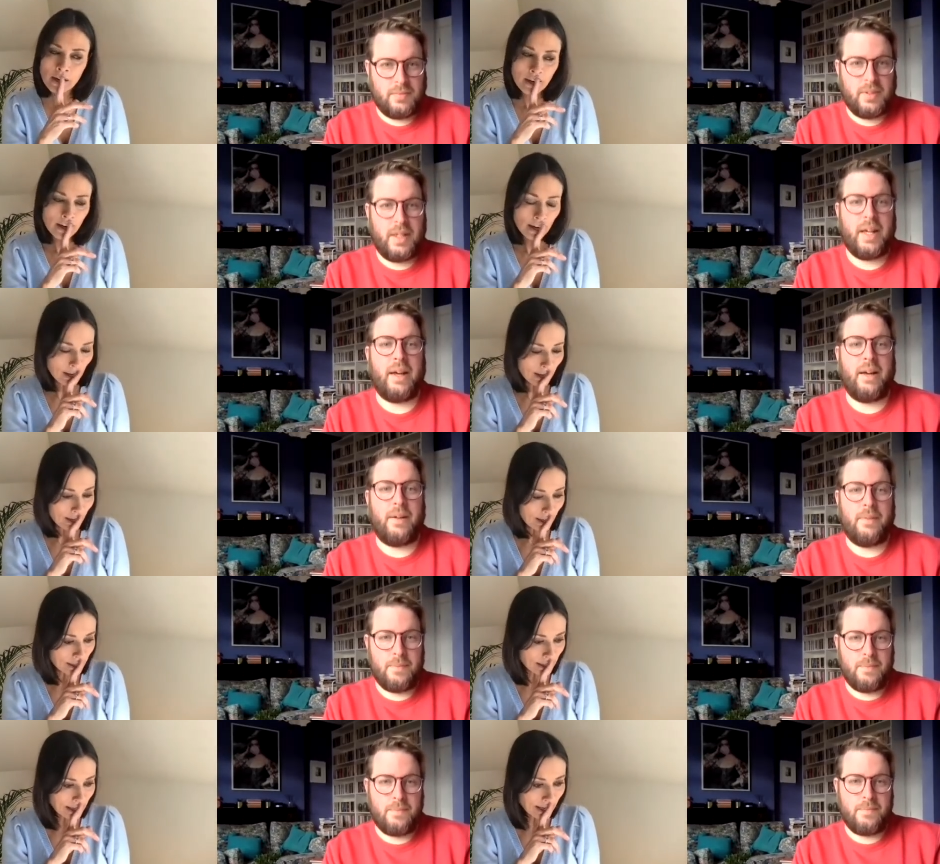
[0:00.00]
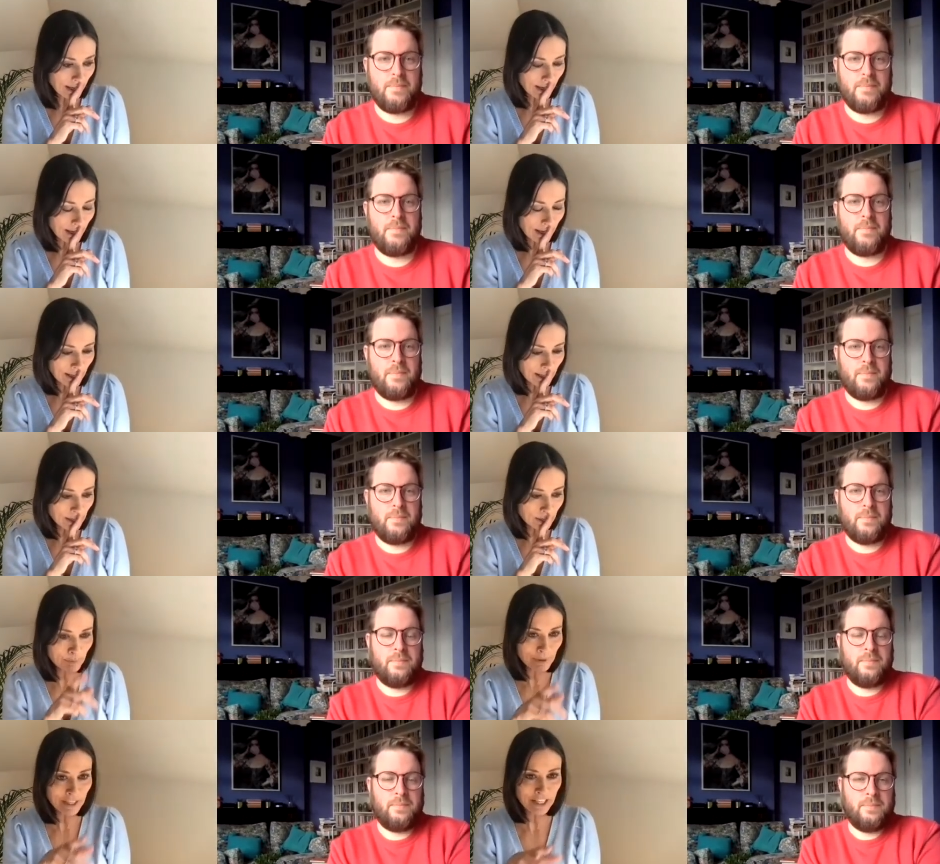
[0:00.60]
Speaker 1: Yeah. And it's
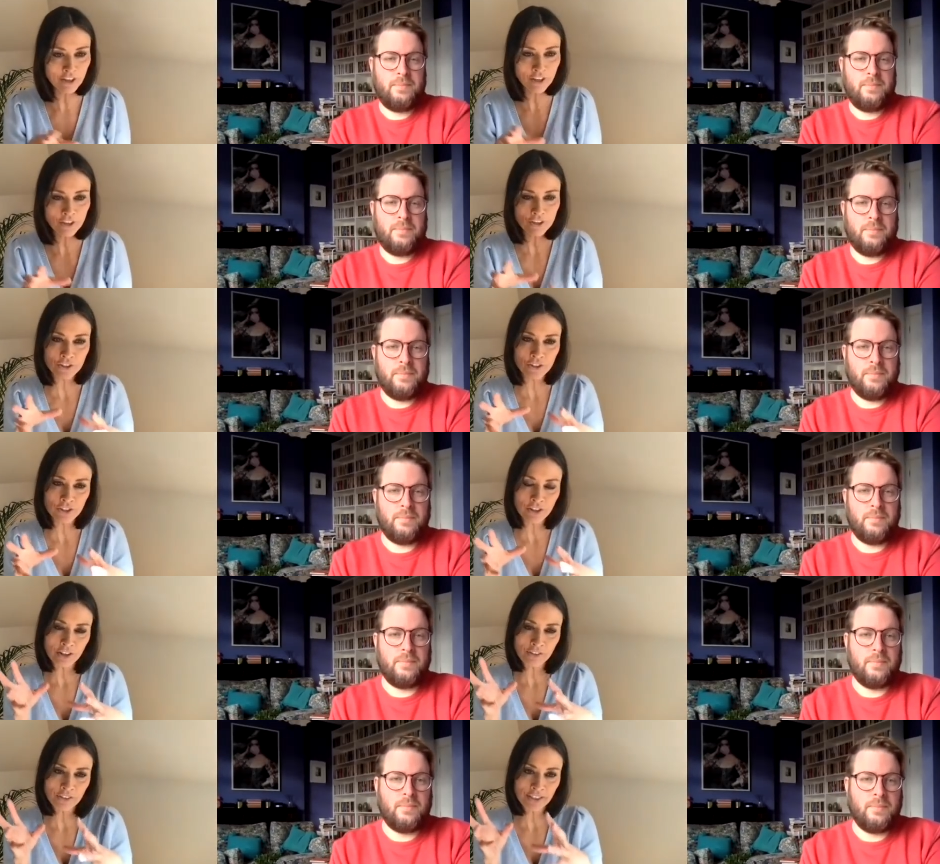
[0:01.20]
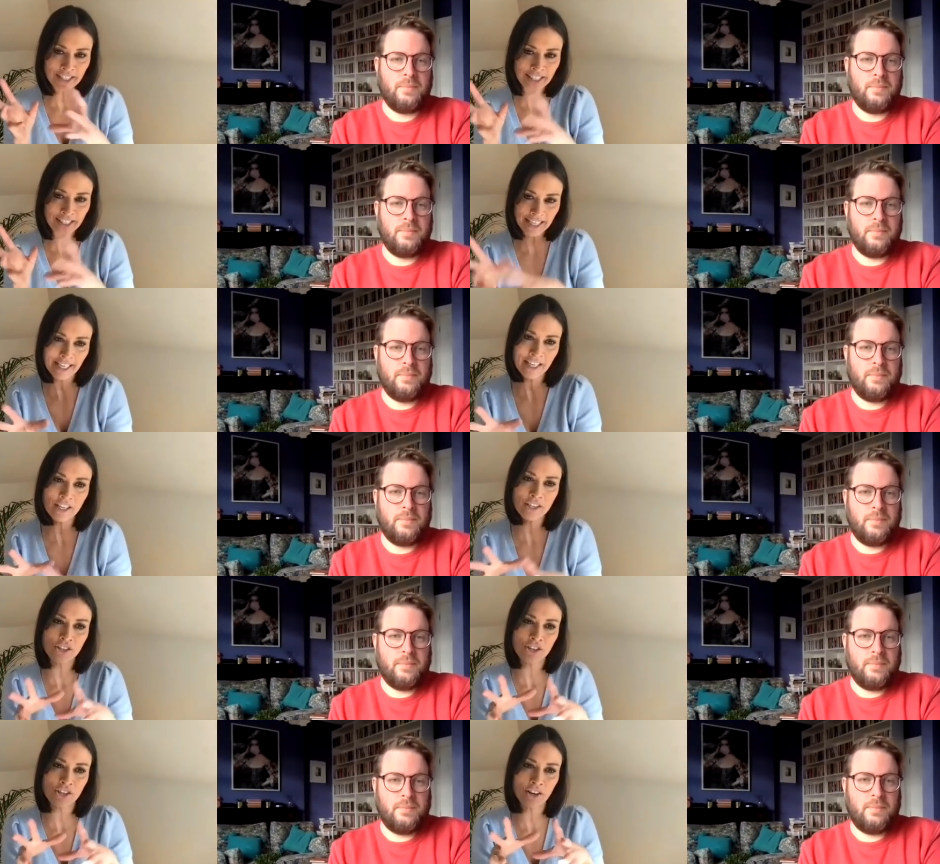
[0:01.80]
because the
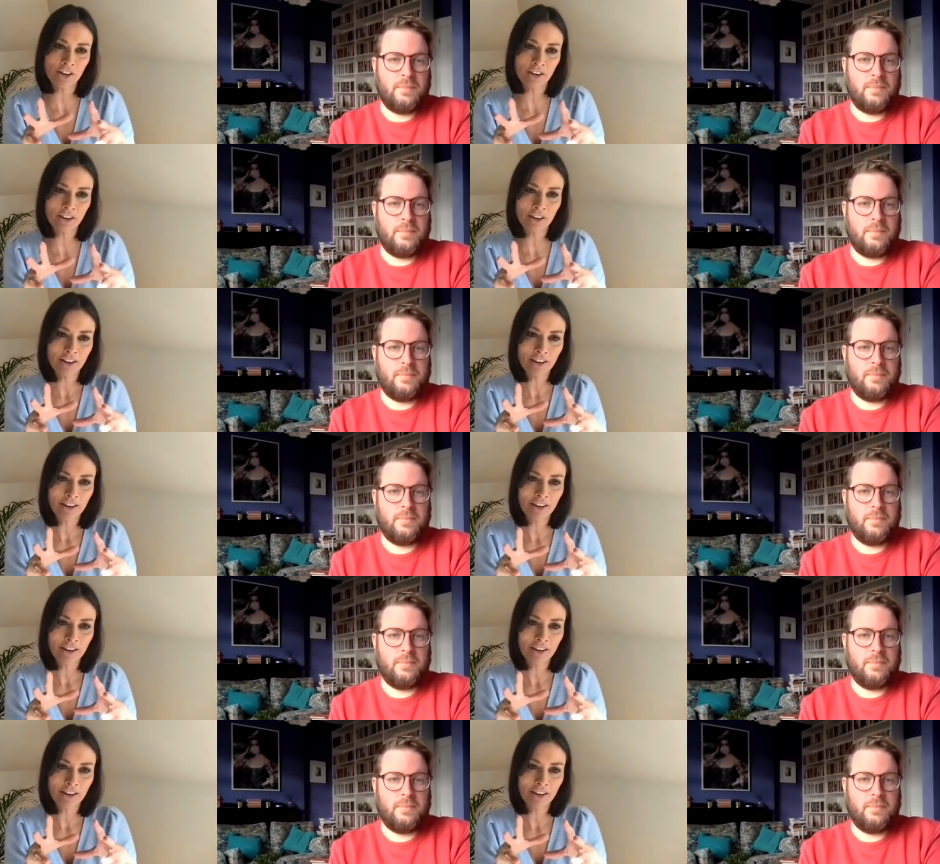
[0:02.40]
teacher